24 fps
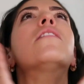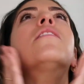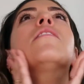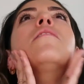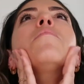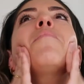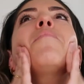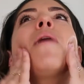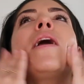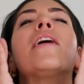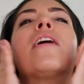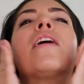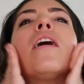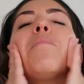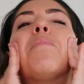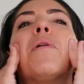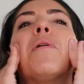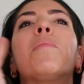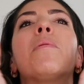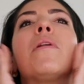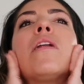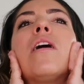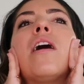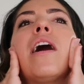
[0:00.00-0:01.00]
makeup
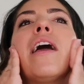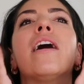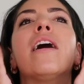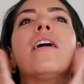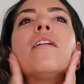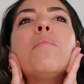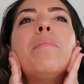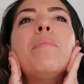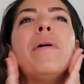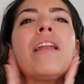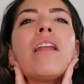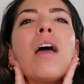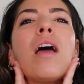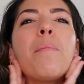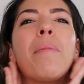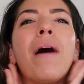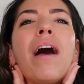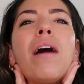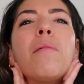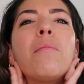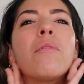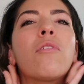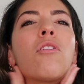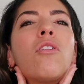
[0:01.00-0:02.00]
applier. A bit like
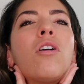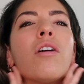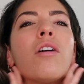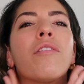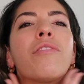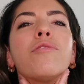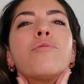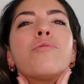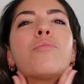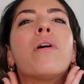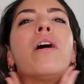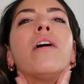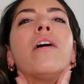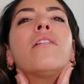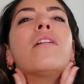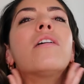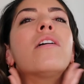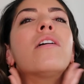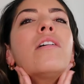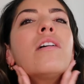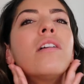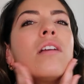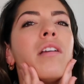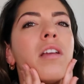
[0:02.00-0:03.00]
Pat McGrath as
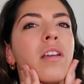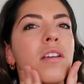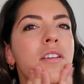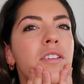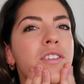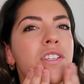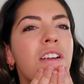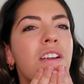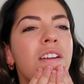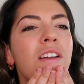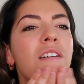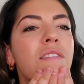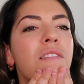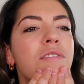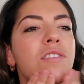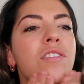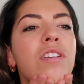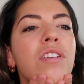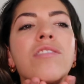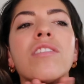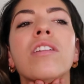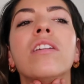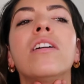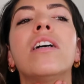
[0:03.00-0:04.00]
well. She loves
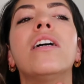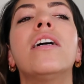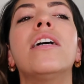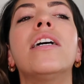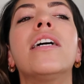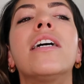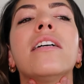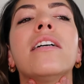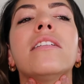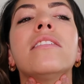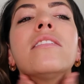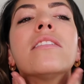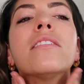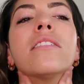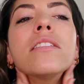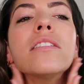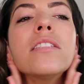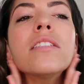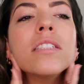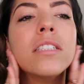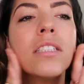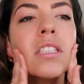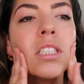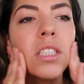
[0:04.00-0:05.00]
using her hands.
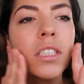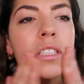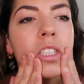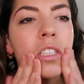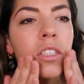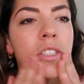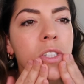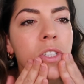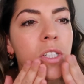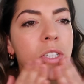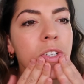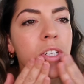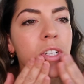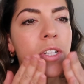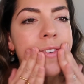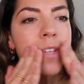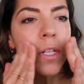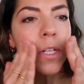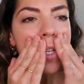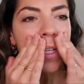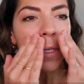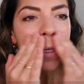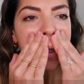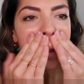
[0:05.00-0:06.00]

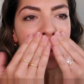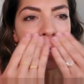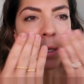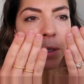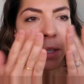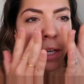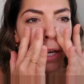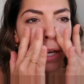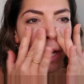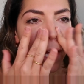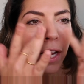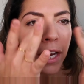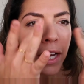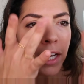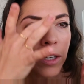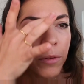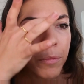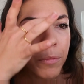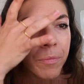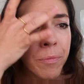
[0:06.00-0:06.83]
Okay.